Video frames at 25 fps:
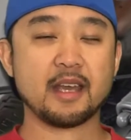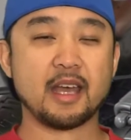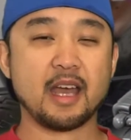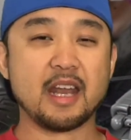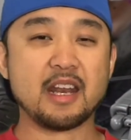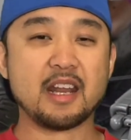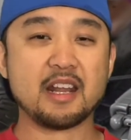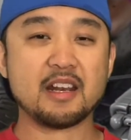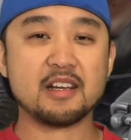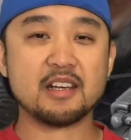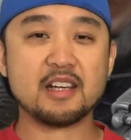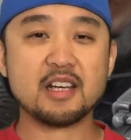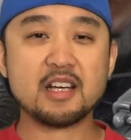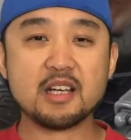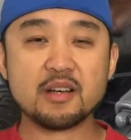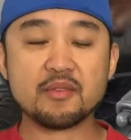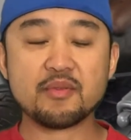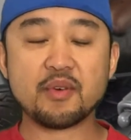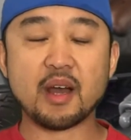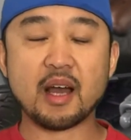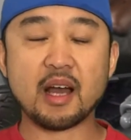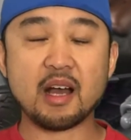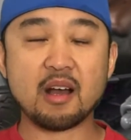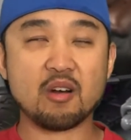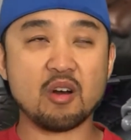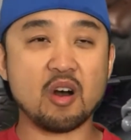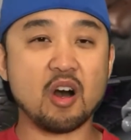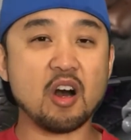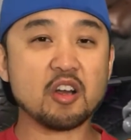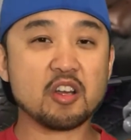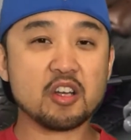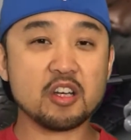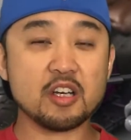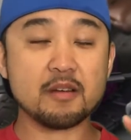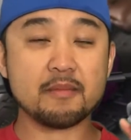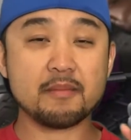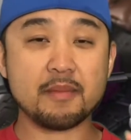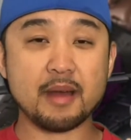And I love how
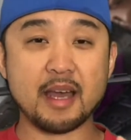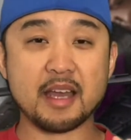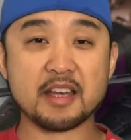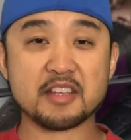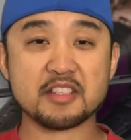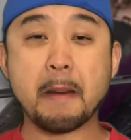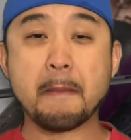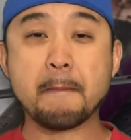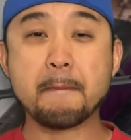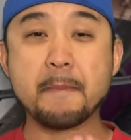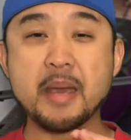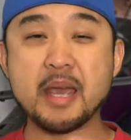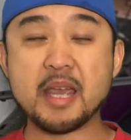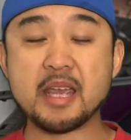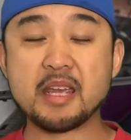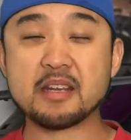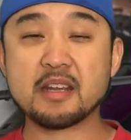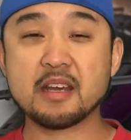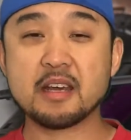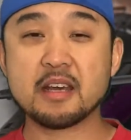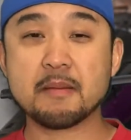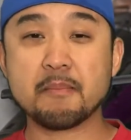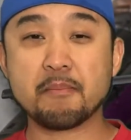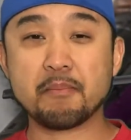OcularMax made